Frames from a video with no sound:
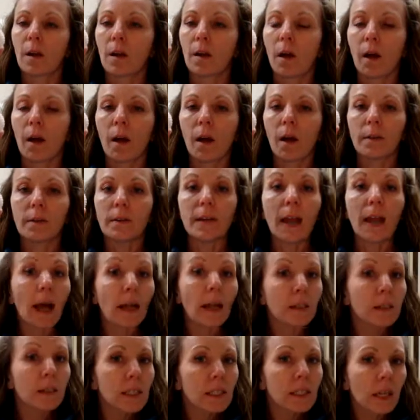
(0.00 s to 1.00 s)

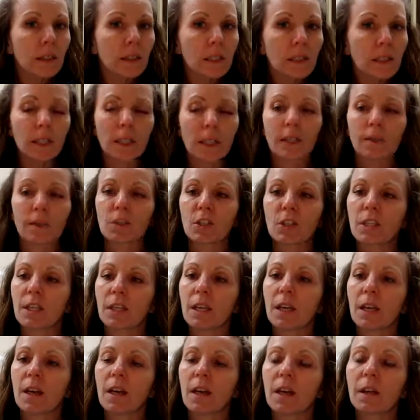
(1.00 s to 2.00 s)
non-sensitive
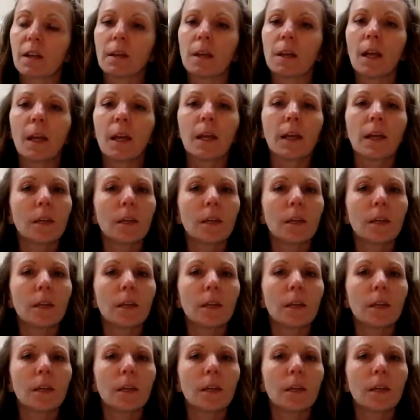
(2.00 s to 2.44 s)
skin.